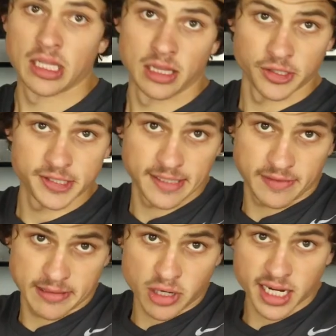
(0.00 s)
A little
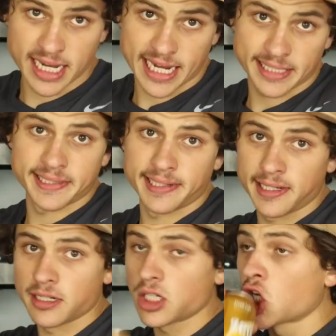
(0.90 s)
ZV break action,
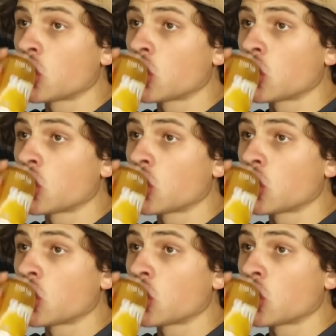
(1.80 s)
dude.